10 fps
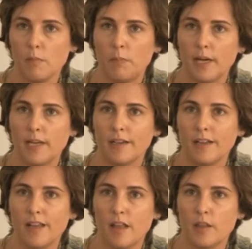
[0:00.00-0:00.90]
but
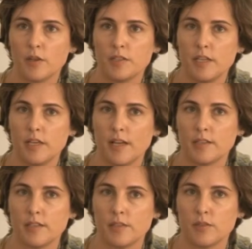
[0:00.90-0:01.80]
they're seen
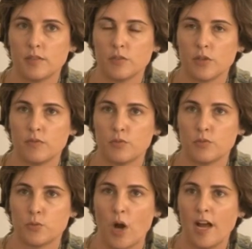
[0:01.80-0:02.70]
as sort of
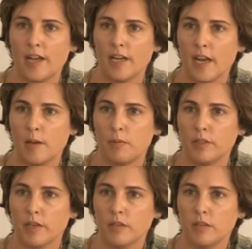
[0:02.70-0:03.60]
dry and
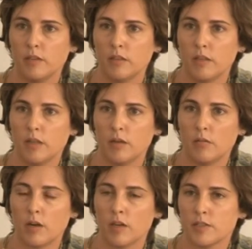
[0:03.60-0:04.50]
apolitical,
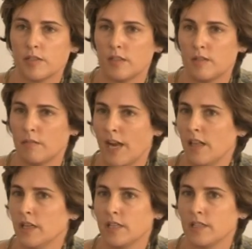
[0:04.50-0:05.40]
whereas the
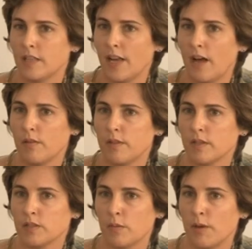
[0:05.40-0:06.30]
reality is that how
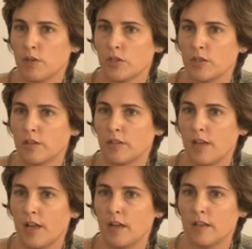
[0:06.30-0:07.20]
things are measured
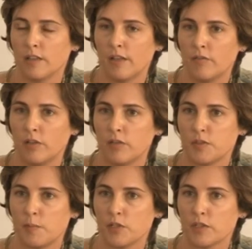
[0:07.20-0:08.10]
and the level of
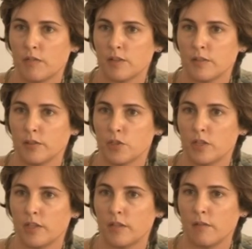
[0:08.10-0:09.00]
spatial
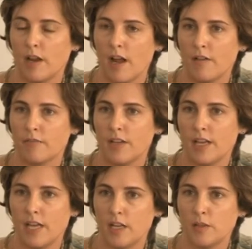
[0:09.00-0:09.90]
resolution that we have
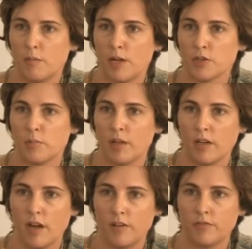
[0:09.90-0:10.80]
in the
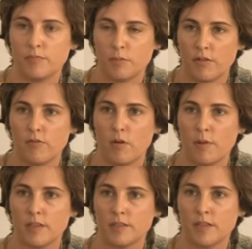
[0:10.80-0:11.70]
measurement of
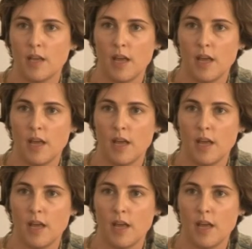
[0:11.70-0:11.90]
performance,